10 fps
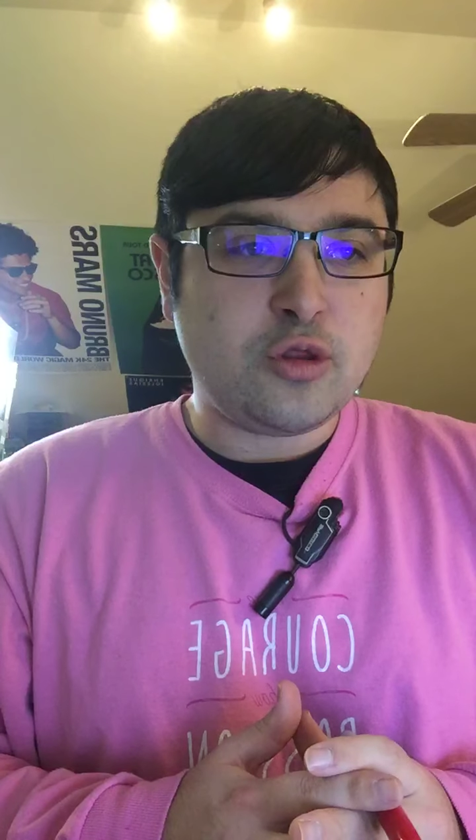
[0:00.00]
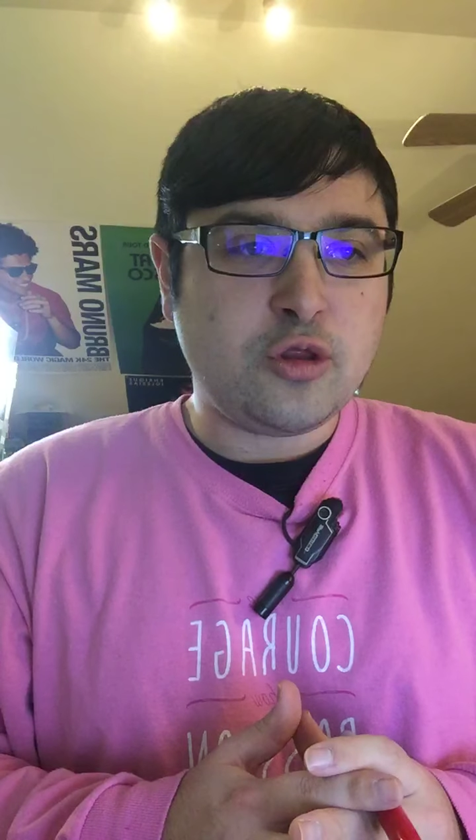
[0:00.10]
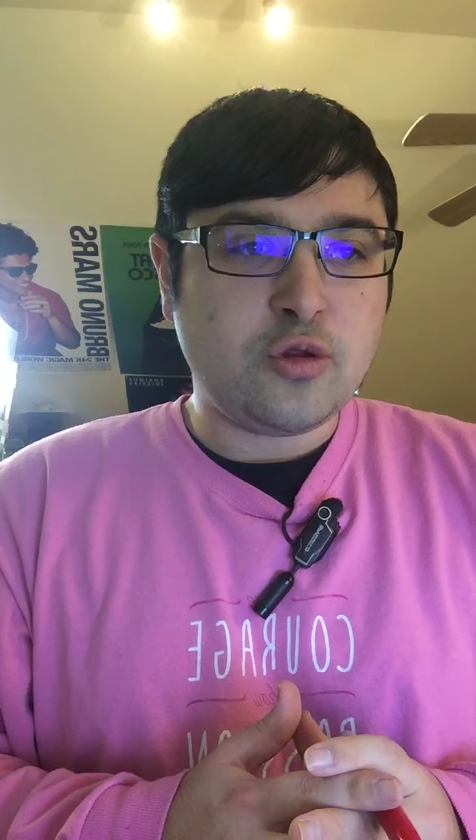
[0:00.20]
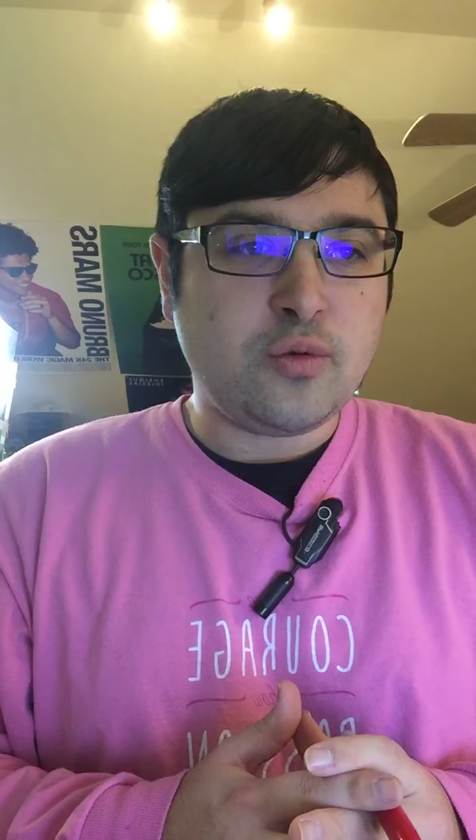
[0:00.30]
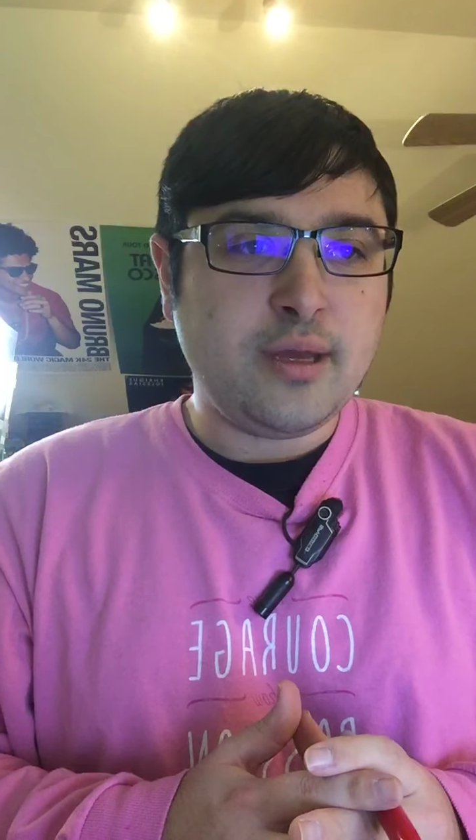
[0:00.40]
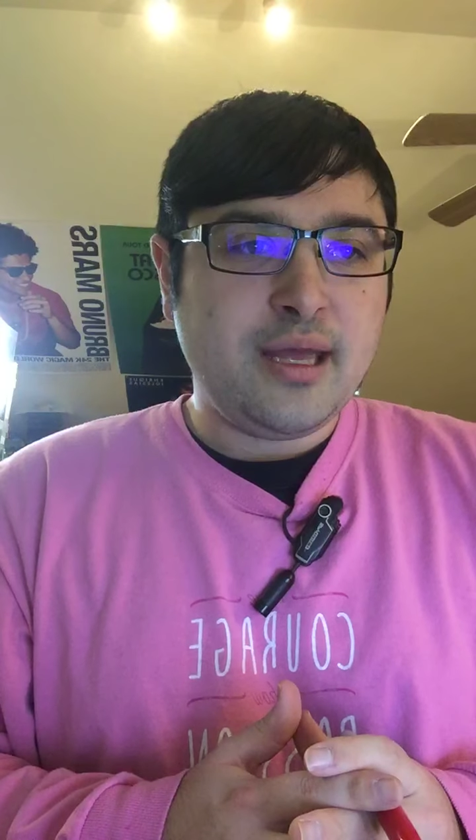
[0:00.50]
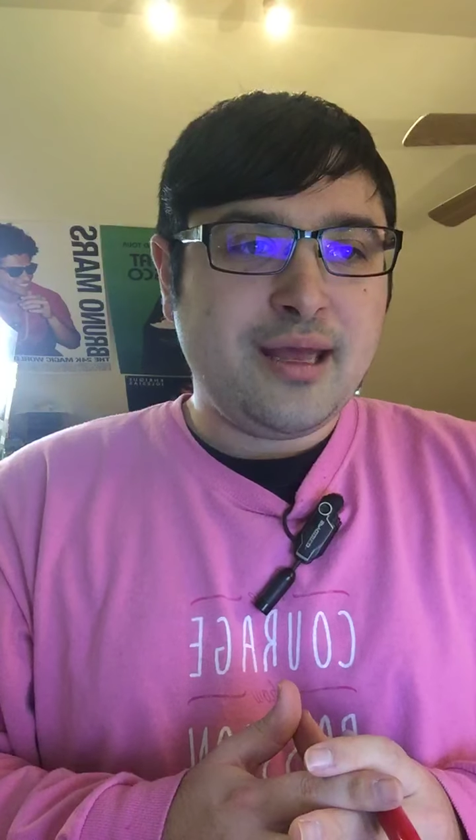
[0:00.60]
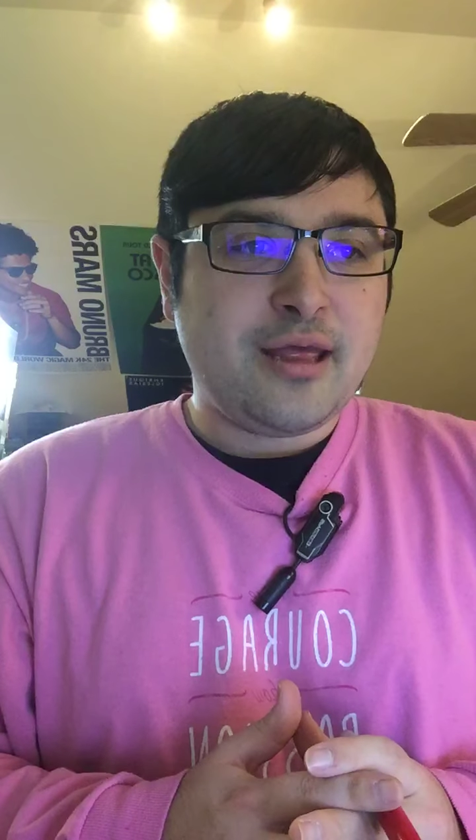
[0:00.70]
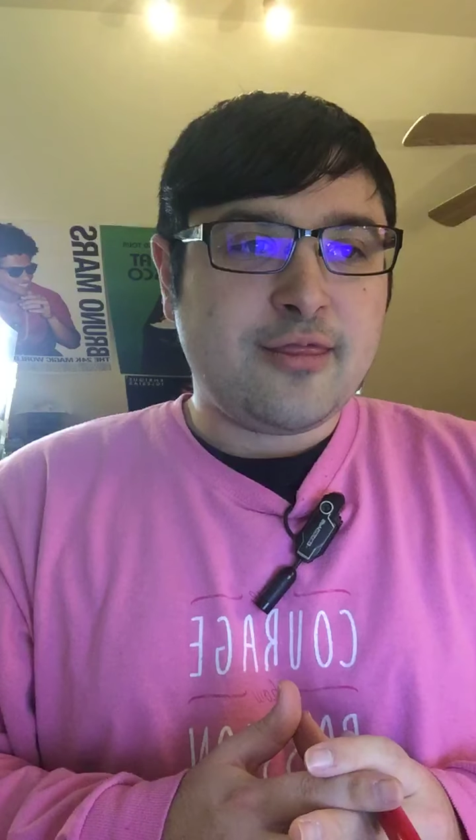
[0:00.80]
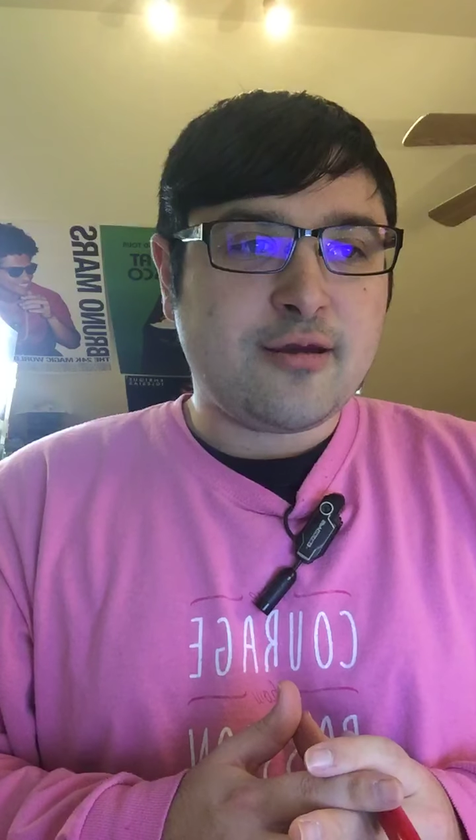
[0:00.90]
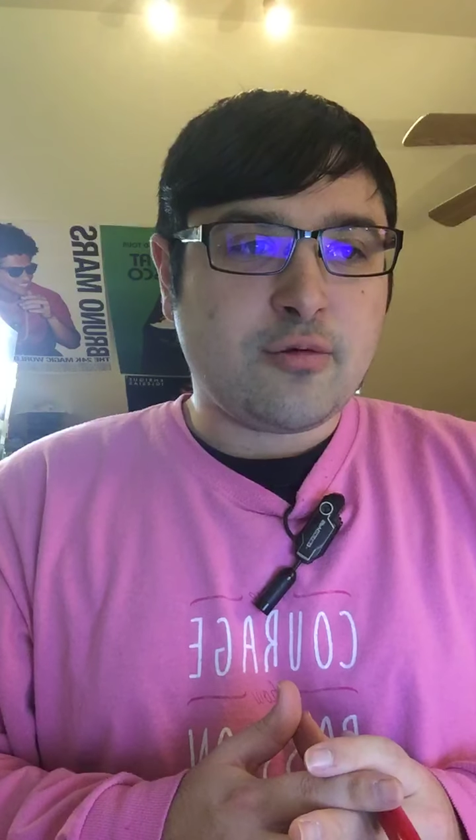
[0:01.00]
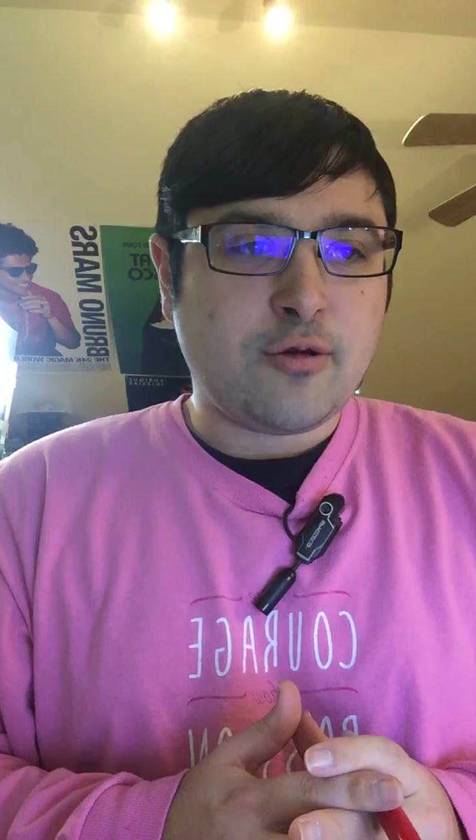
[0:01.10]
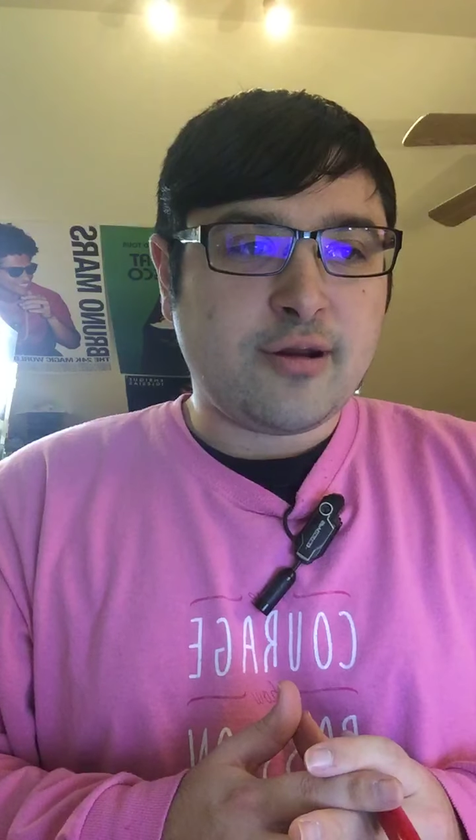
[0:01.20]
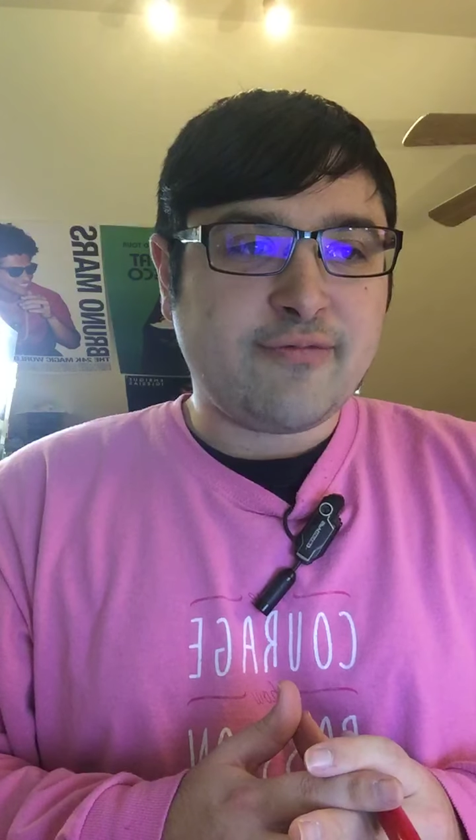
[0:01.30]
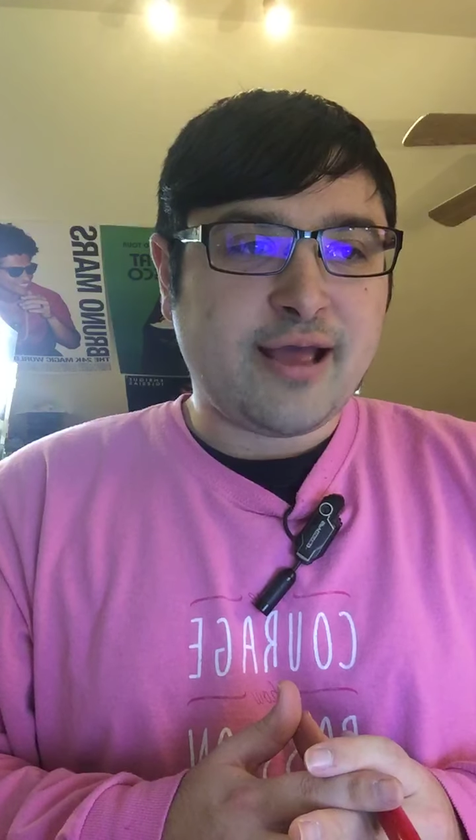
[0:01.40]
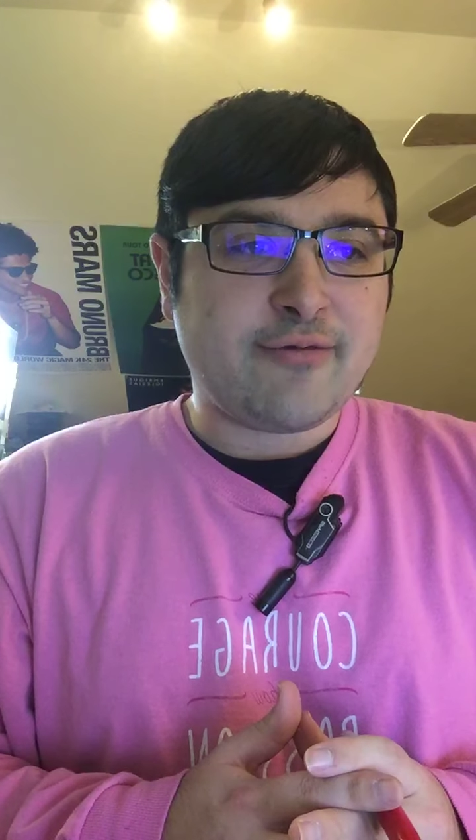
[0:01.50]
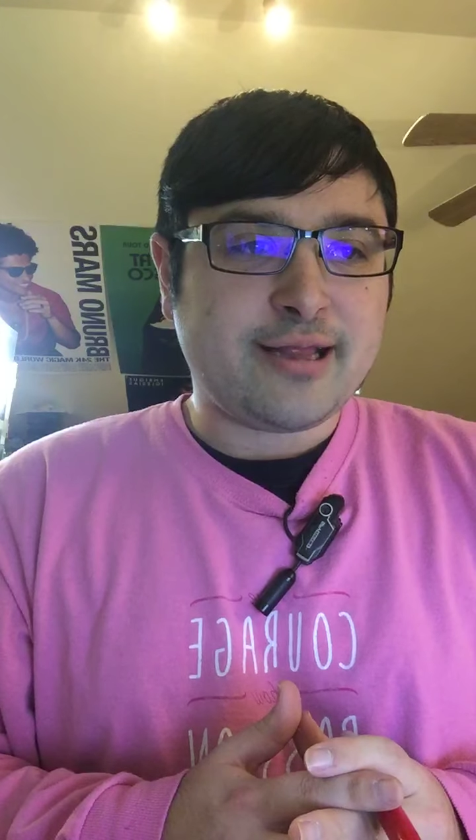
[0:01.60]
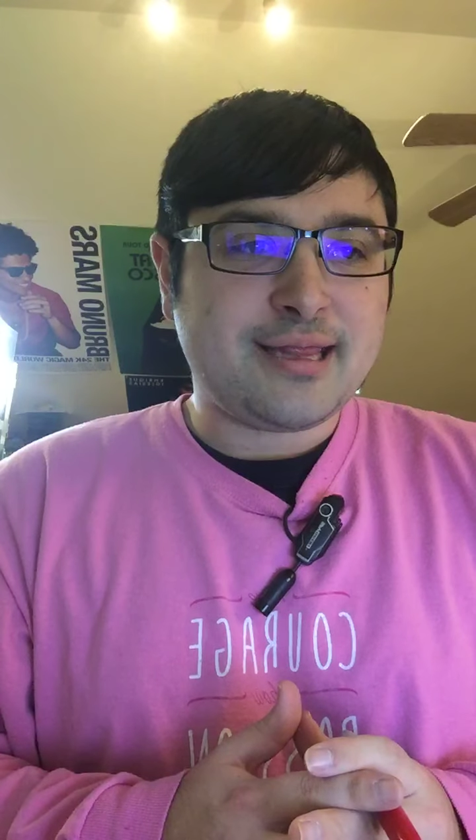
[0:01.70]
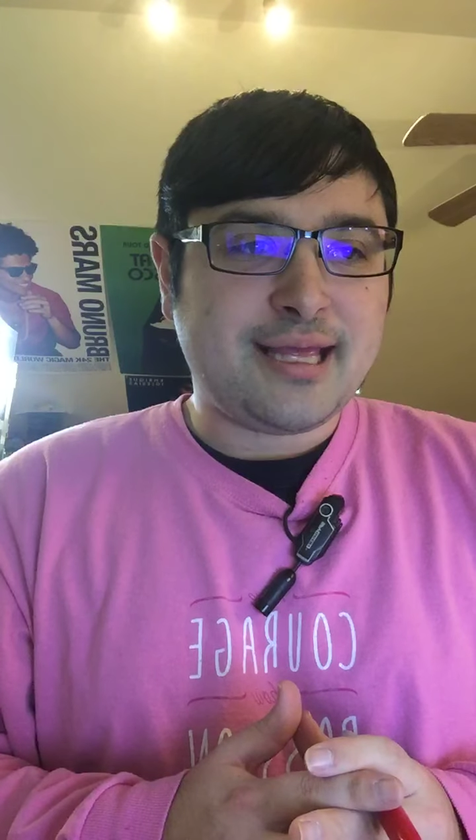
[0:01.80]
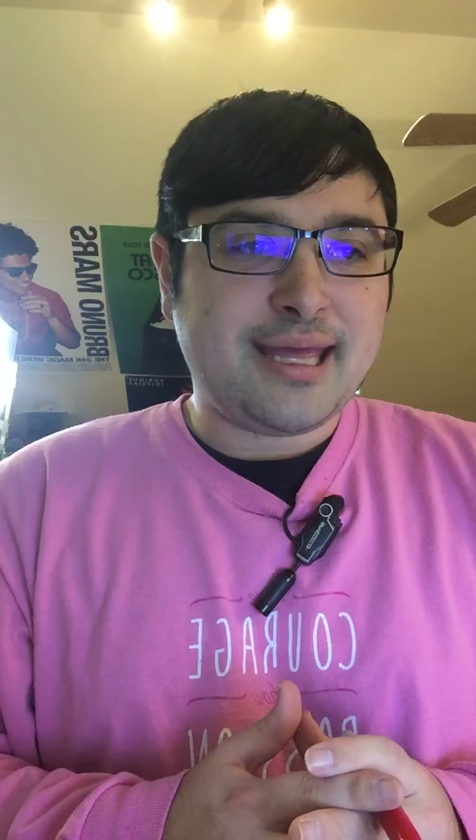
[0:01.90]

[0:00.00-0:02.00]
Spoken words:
to the coronavirus,